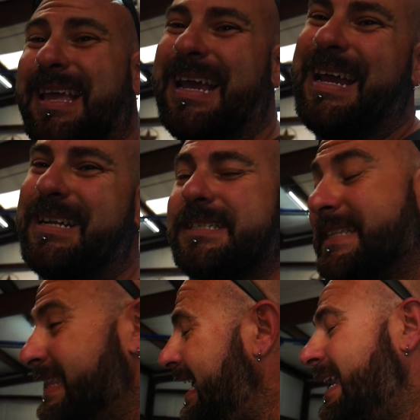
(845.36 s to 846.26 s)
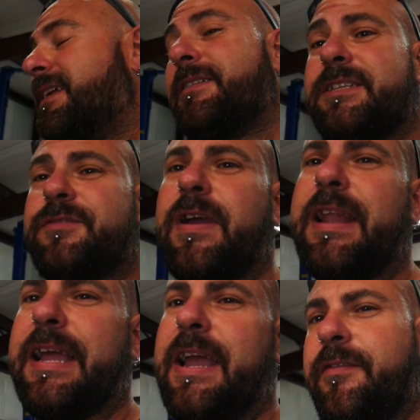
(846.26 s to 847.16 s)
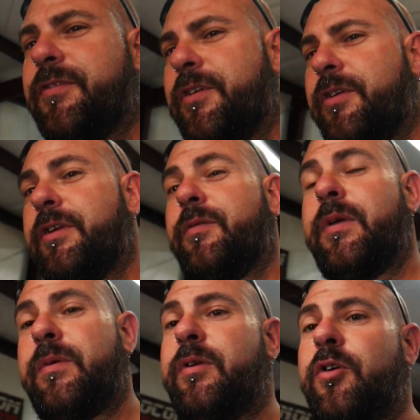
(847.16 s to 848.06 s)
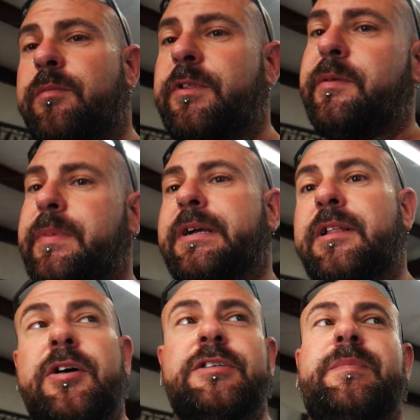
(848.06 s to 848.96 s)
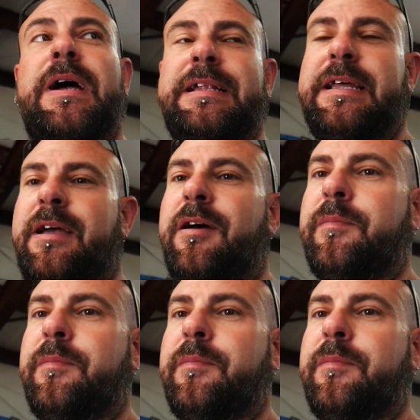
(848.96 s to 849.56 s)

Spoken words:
It is late on this Friday afternoon, and we would normally be closed by now,